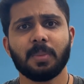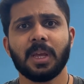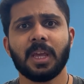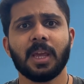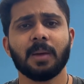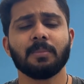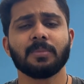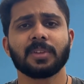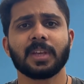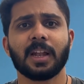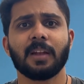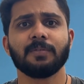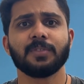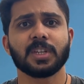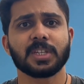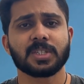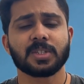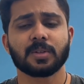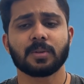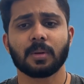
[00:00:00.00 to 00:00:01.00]
be himself,
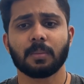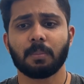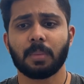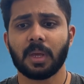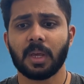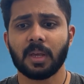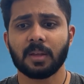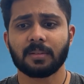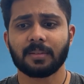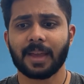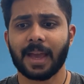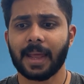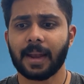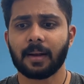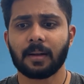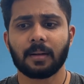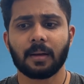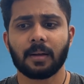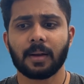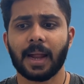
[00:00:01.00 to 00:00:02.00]
just be his
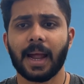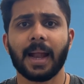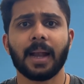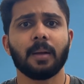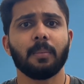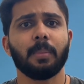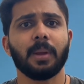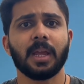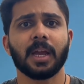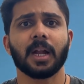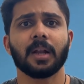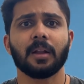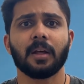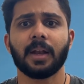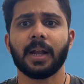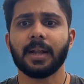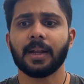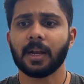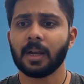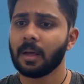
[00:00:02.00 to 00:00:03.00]
character, and being
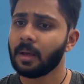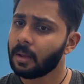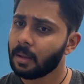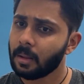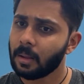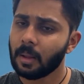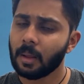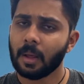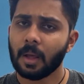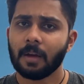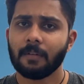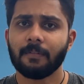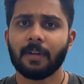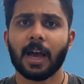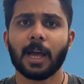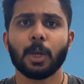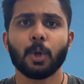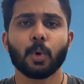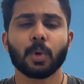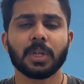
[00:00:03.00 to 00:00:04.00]
underrated,
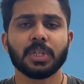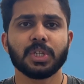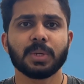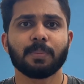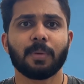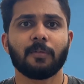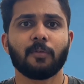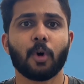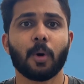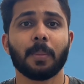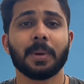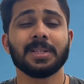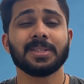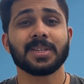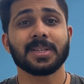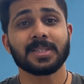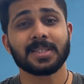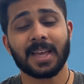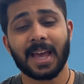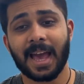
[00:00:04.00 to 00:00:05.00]
value Ranji
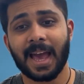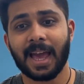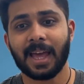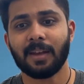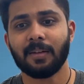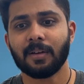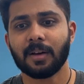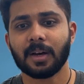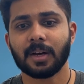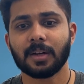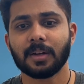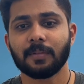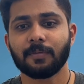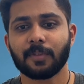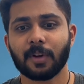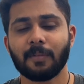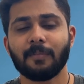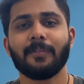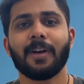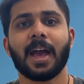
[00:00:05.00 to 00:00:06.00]
performances. And
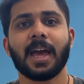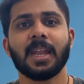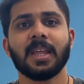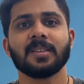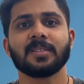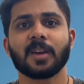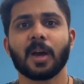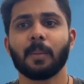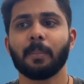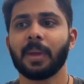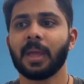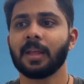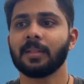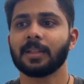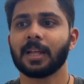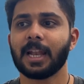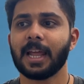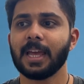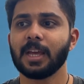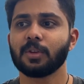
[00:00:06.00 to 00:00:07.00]
from where he's coming,
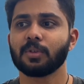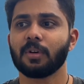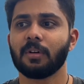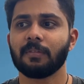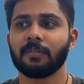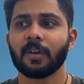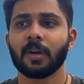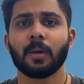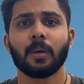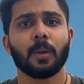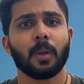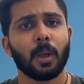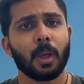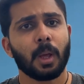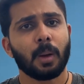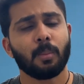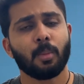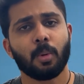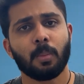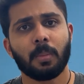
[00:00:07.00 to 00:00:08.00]
the likes of
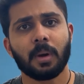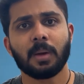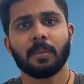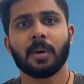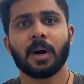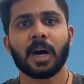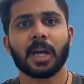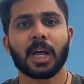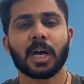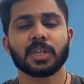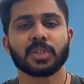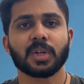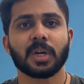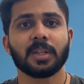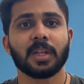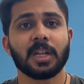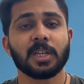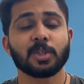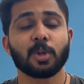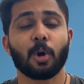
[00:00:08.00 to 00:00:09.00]
Mumbai, Maharashtra,
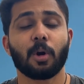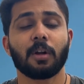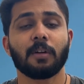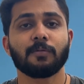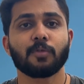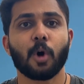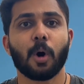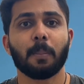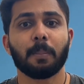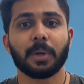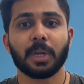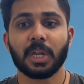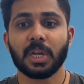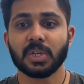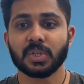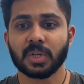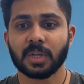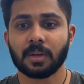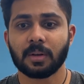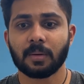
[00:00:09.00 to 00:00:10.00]
there is a lot of
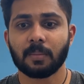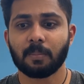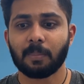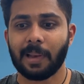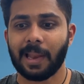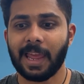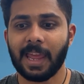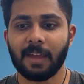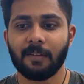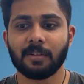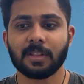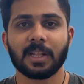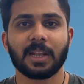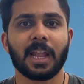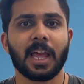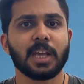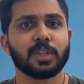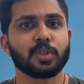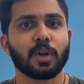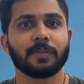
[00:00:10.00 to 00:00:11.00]
competition playing with the
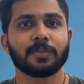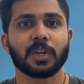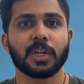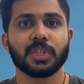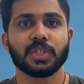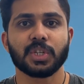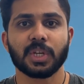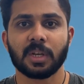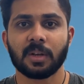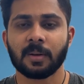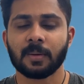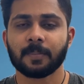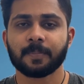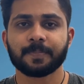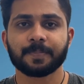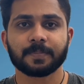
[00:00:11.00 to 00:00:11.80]
likes of Sachin.